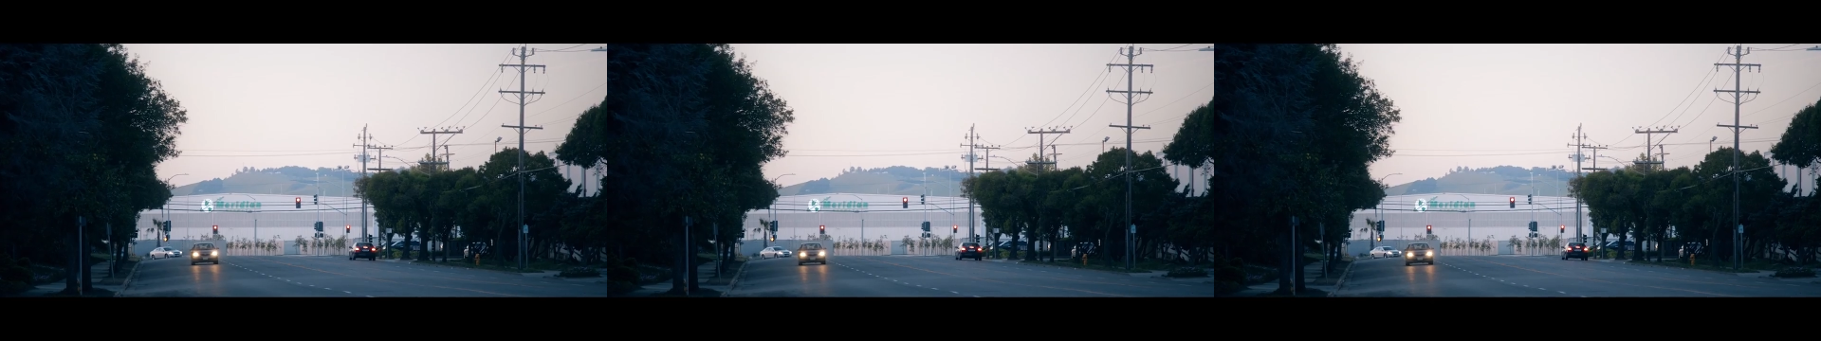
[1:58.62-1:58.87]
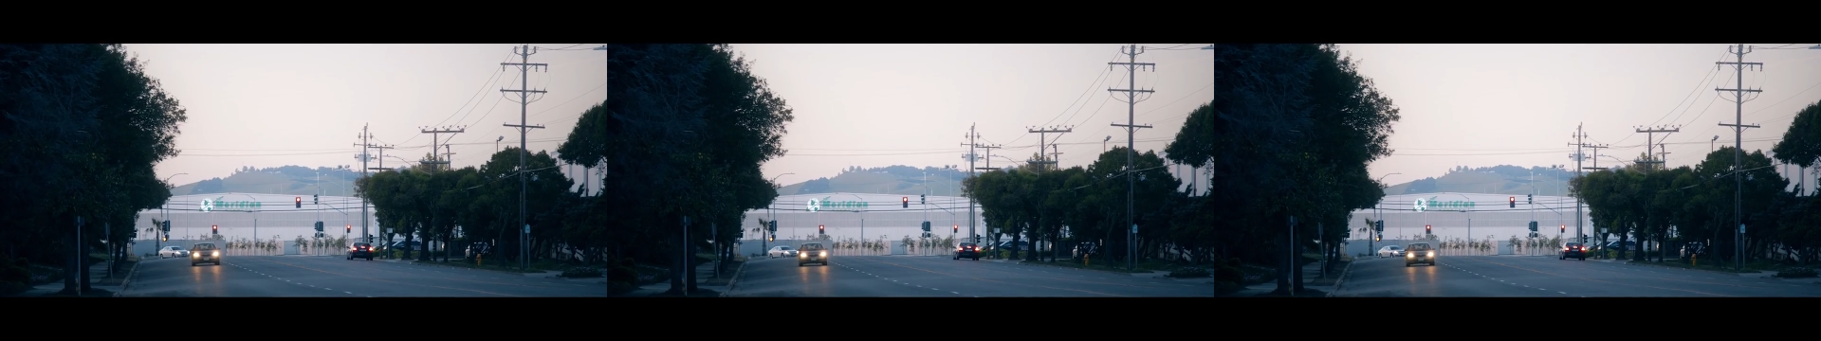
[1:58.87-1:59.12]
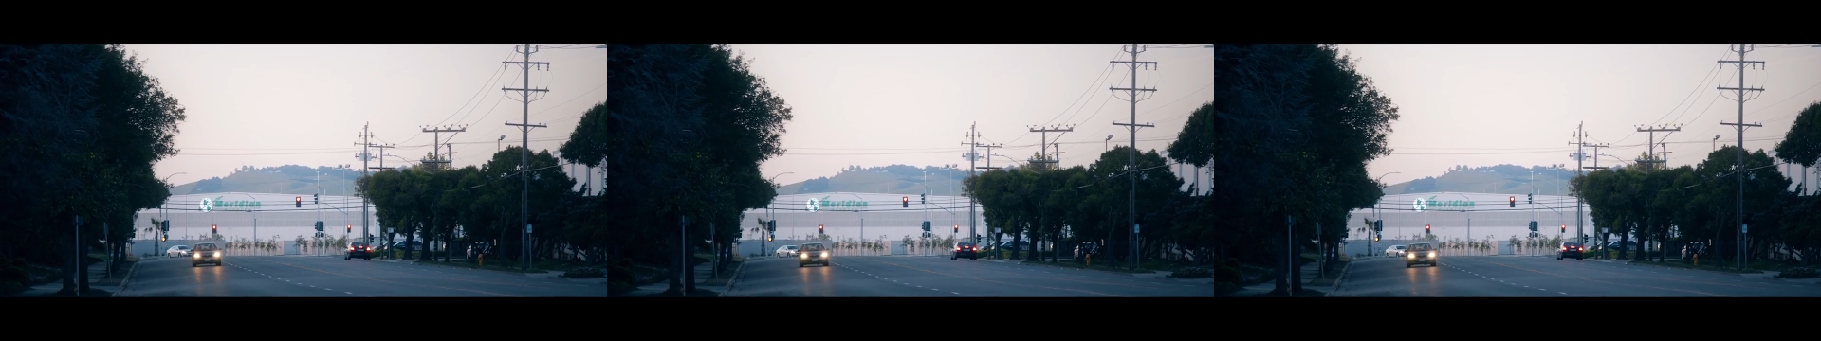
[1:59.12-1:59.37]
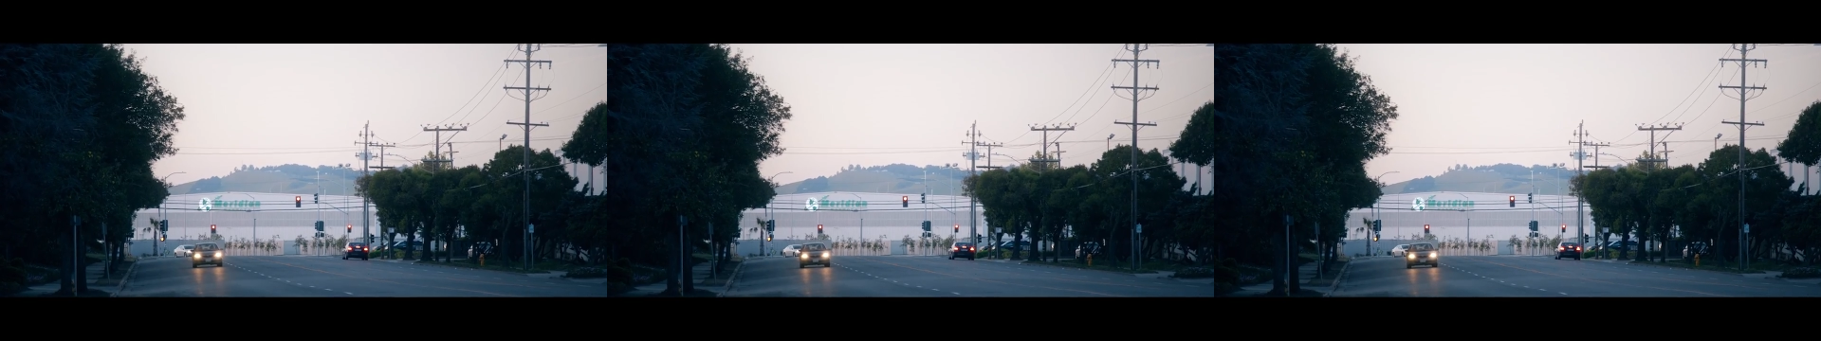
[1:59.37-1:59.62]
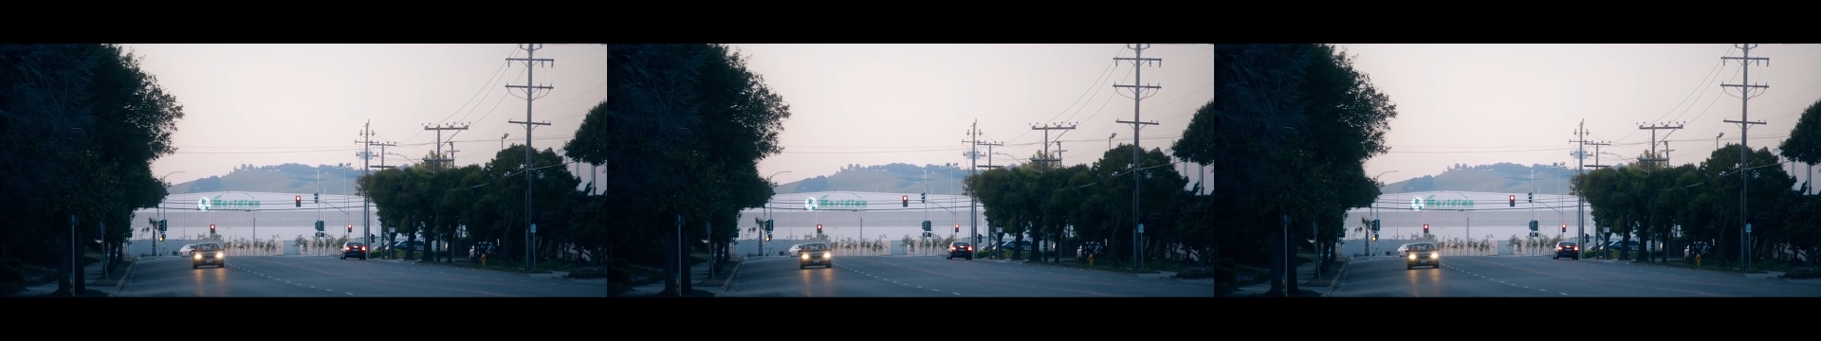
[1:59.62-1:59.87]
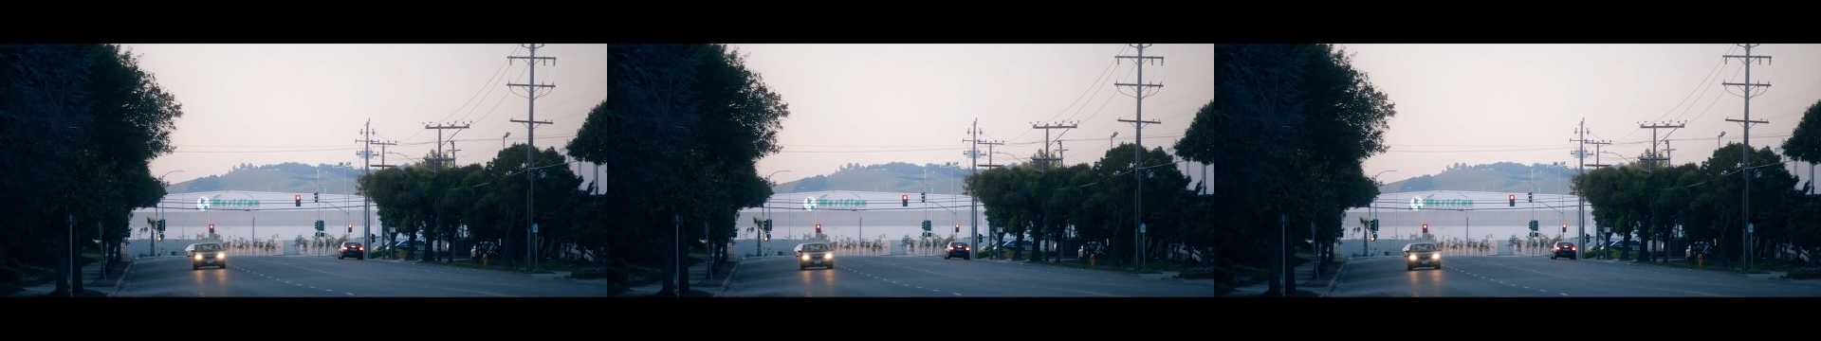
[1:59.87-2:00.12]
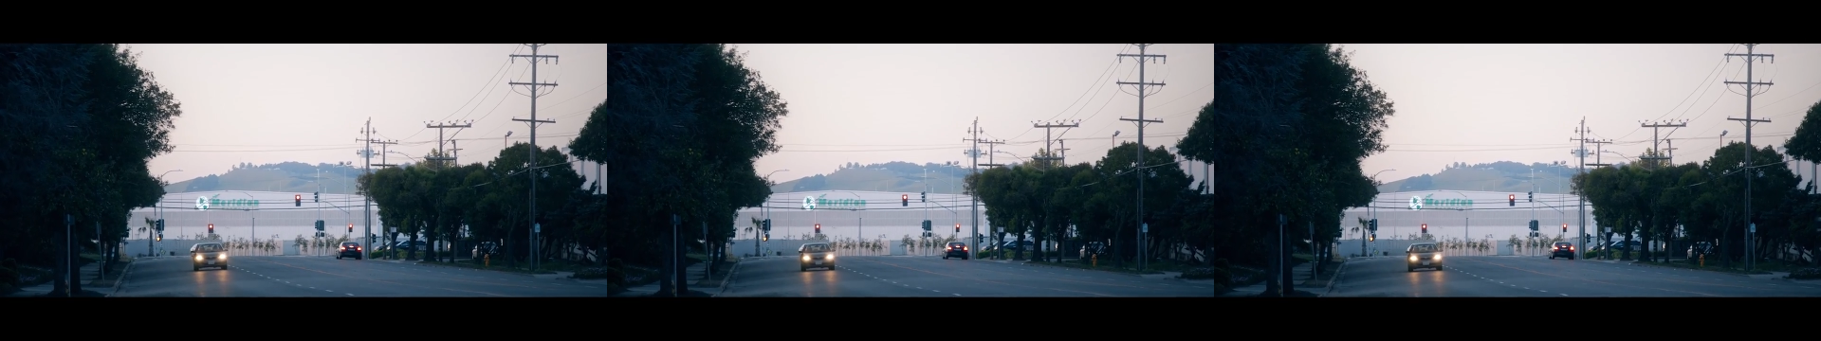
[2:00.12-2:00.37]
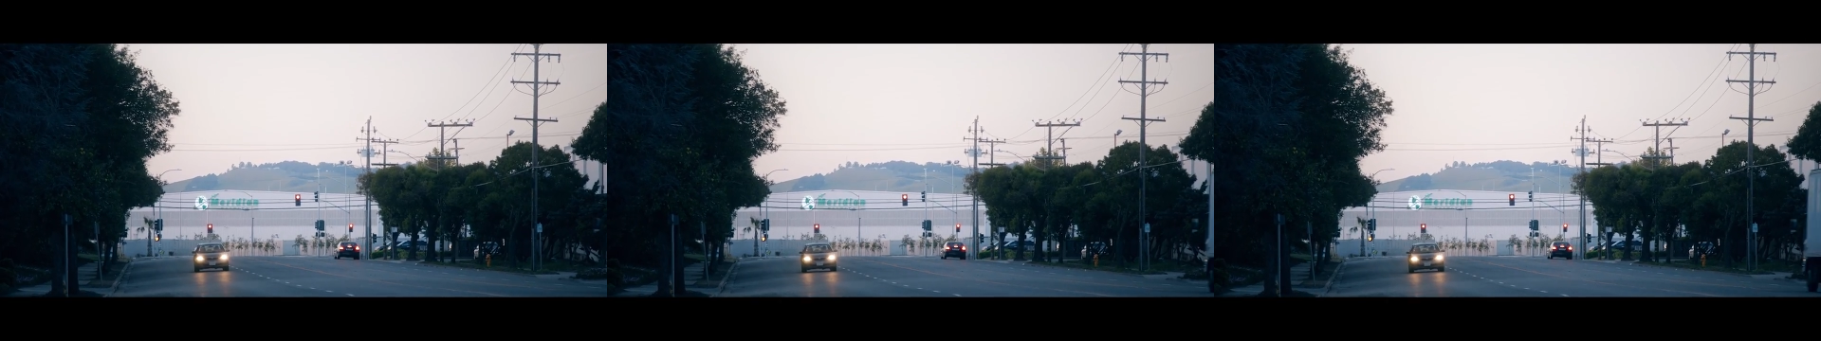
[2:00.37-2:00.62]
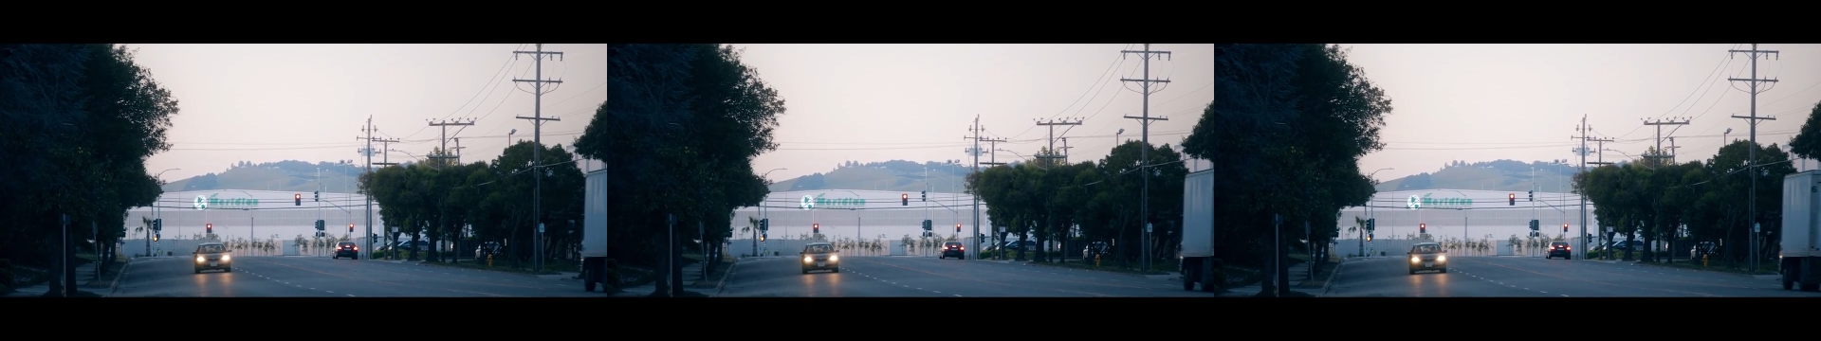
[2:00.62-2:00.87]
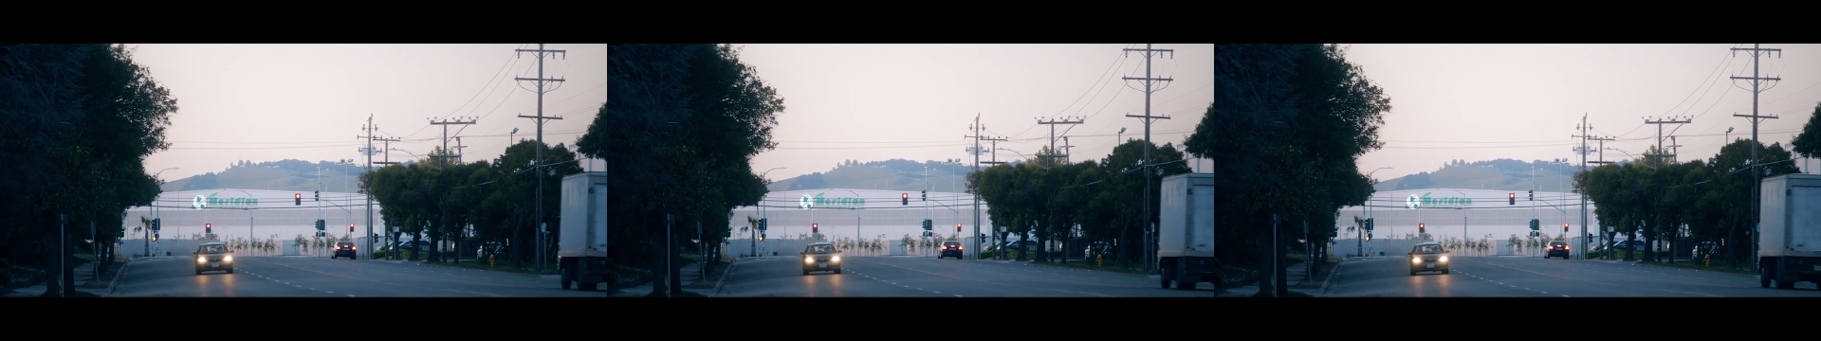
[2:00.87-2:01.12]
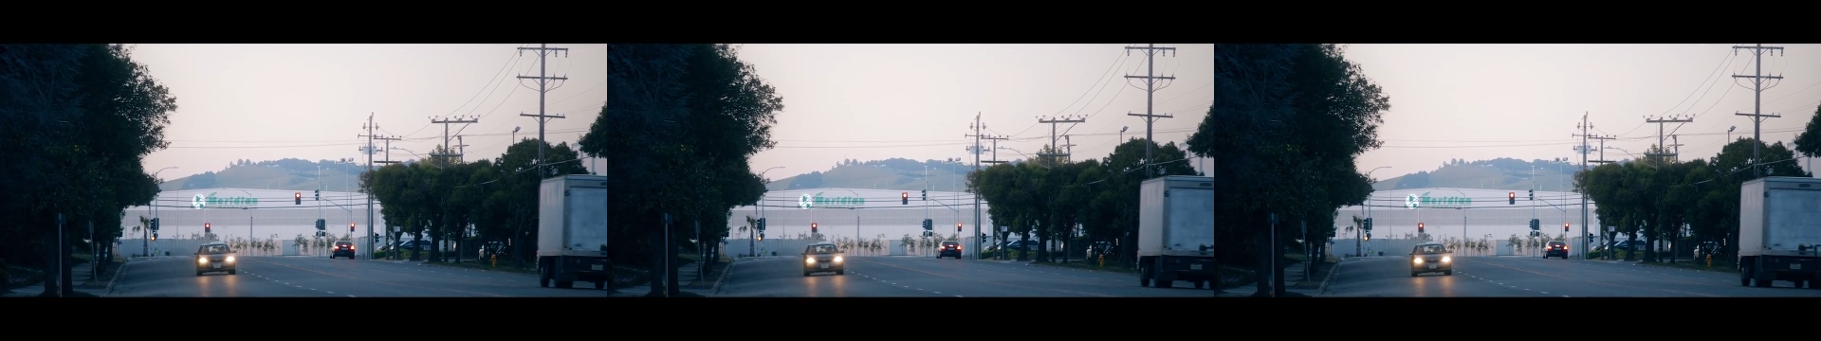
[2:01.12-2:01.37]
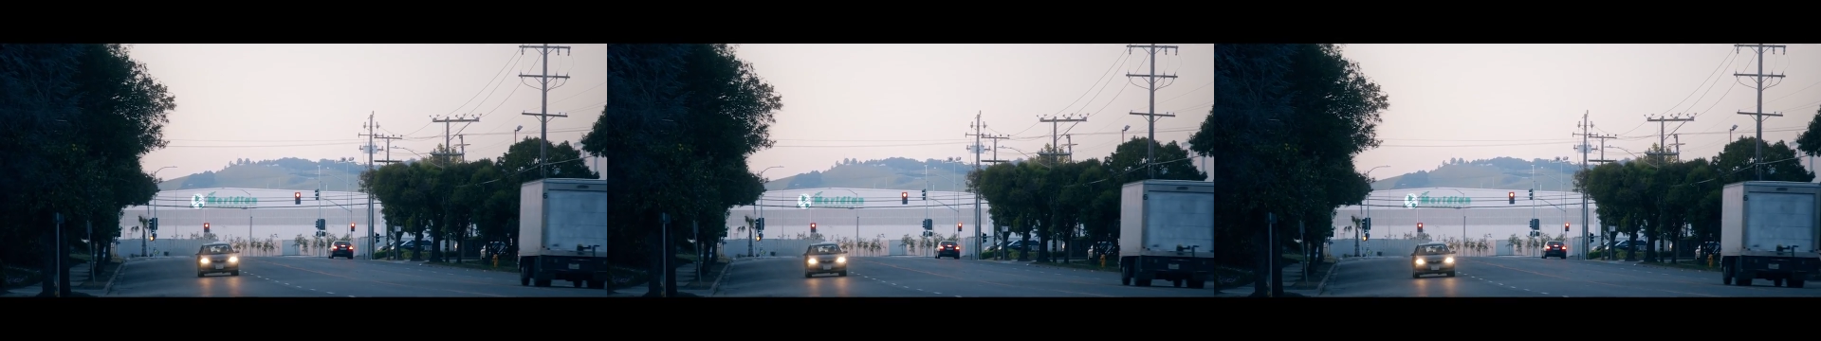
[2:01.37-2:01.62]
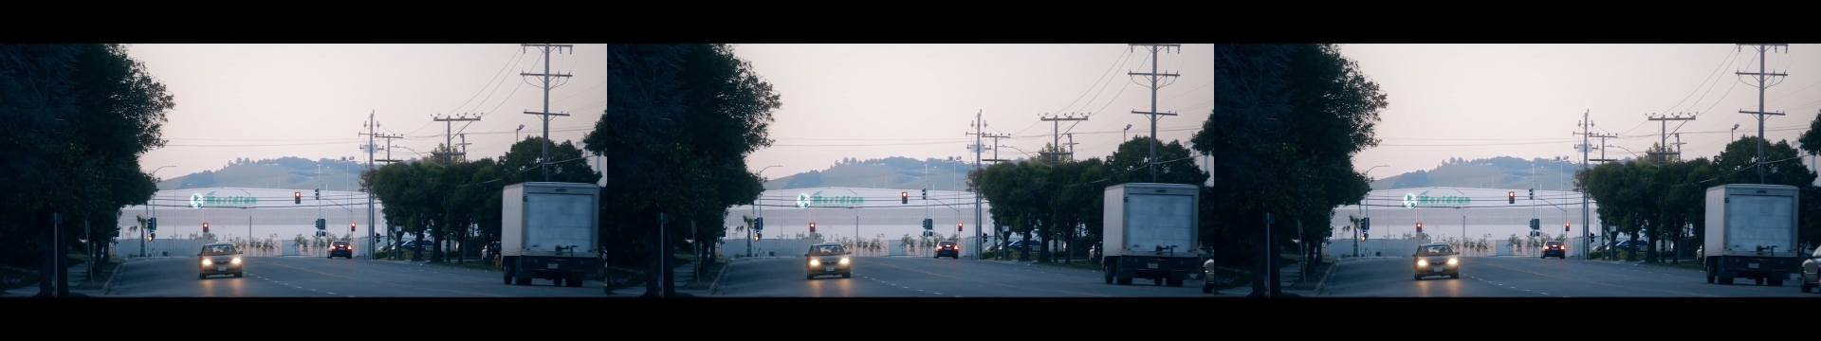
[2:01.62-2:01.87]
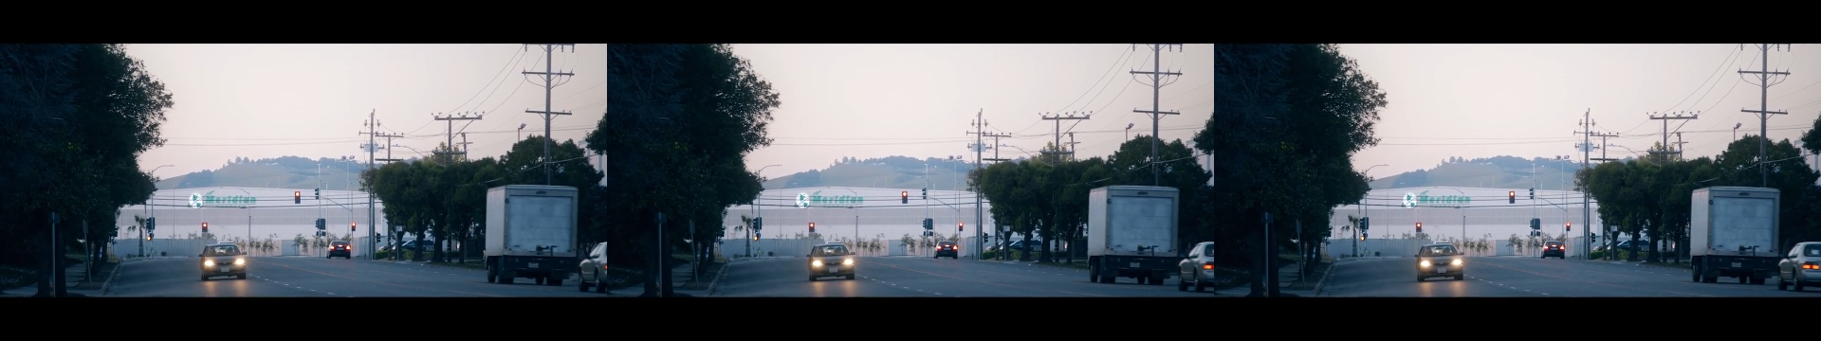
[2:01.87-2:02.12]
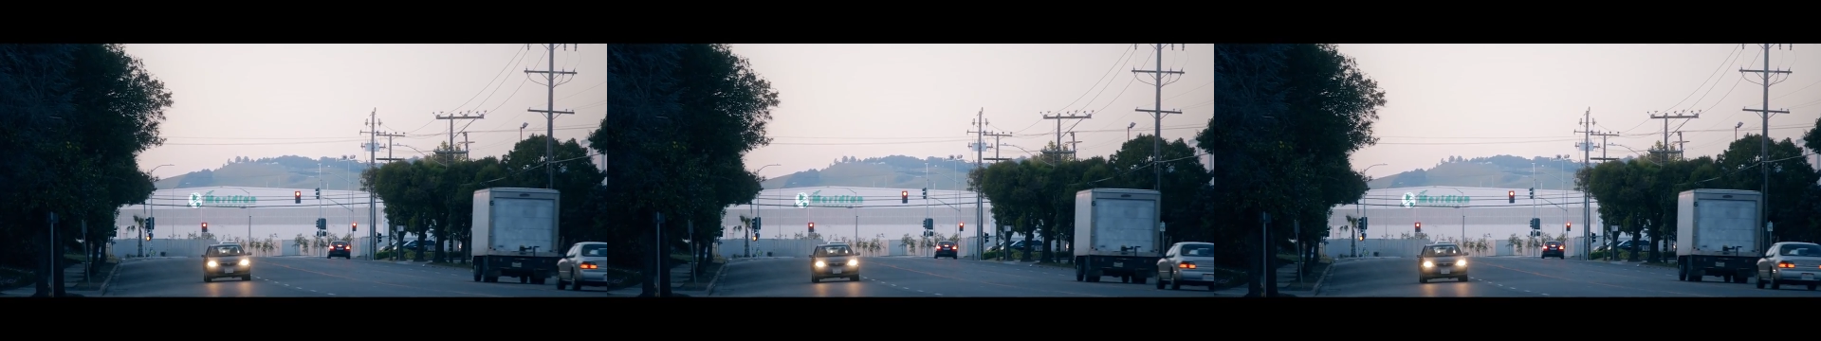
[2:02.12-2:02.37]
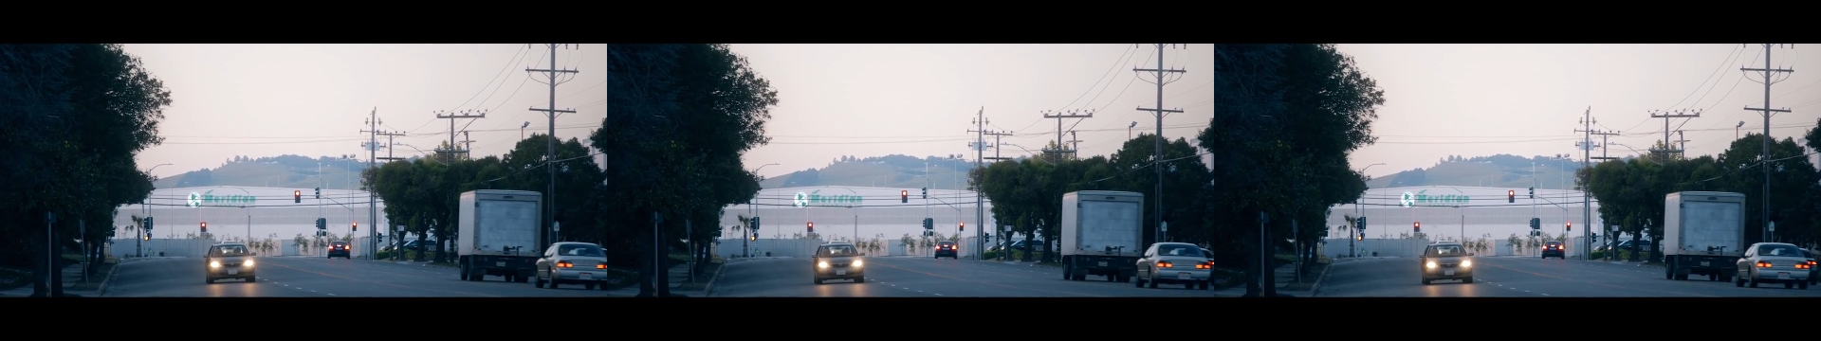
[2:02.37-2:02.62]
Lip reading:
[unreadable: no face in view]